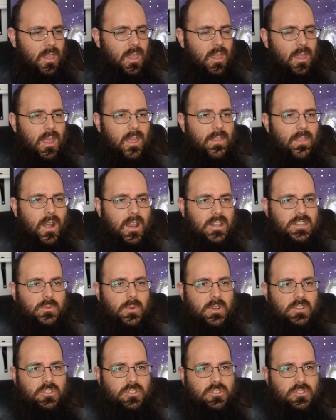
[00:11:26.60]
And then I
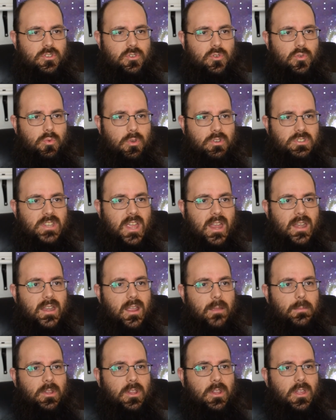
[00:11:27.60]
switched to Rosette
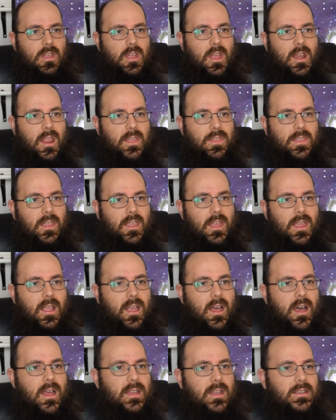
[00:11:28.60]
Nebula, and I think I
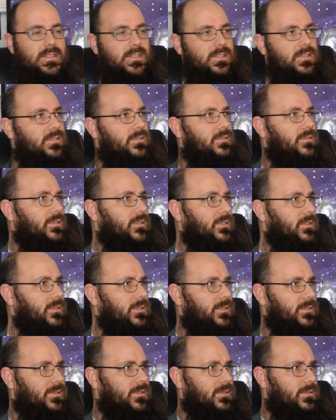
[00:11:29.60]
got,
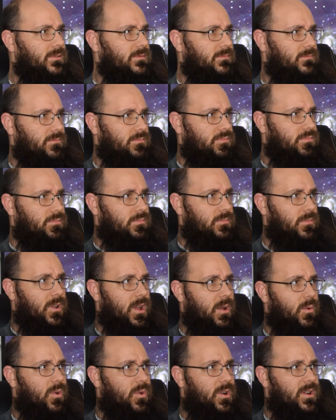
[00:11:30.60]

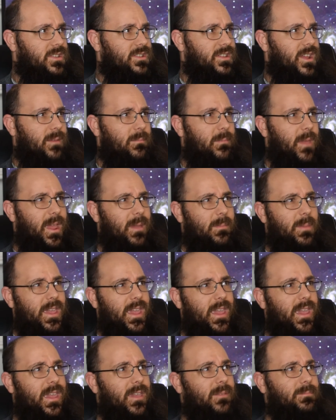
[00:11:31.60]
I want to say
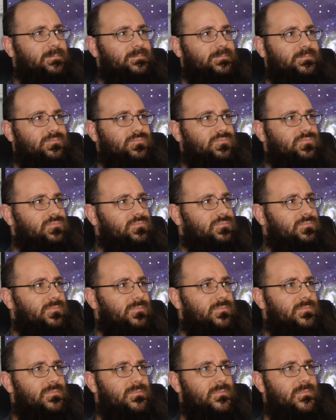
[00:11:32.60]
maybe
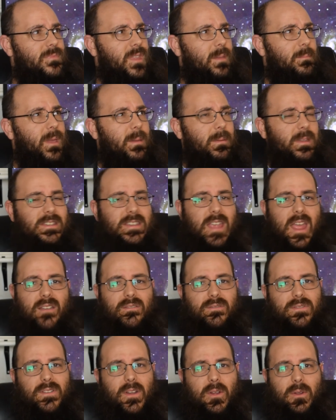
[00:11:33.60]

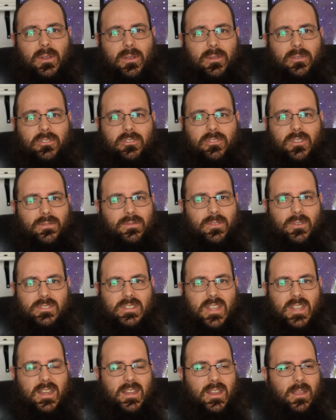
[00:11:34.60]
10 photos of
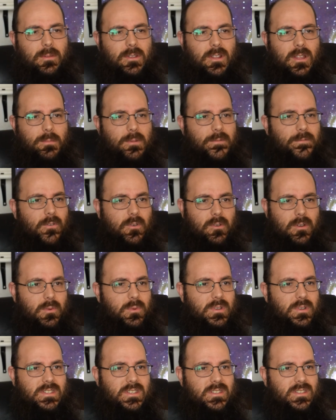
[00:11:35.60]
Rosette Nebula before it
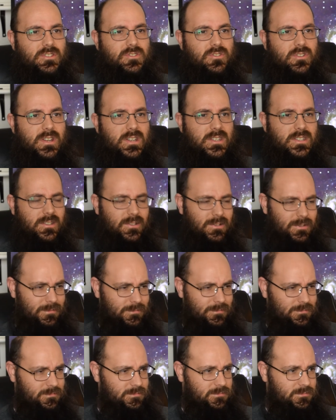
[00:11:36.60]
was in the trees.
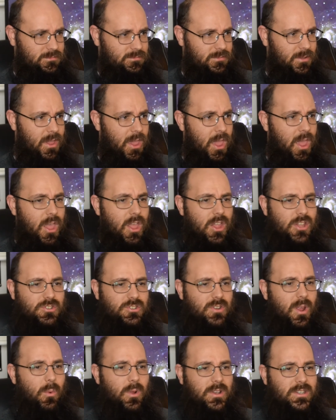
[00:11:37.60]

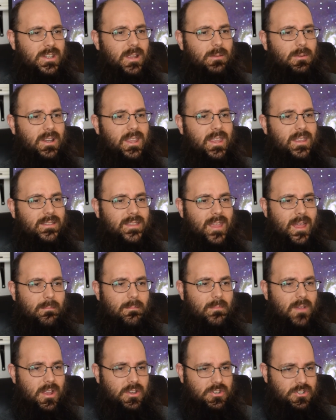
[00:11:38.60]
So I wasn't able to get that
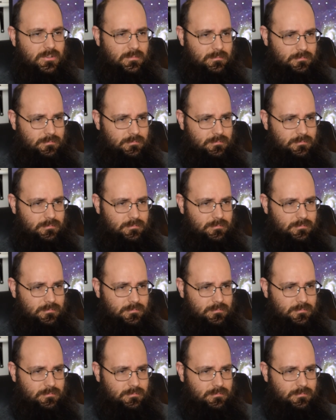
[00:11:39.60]
much.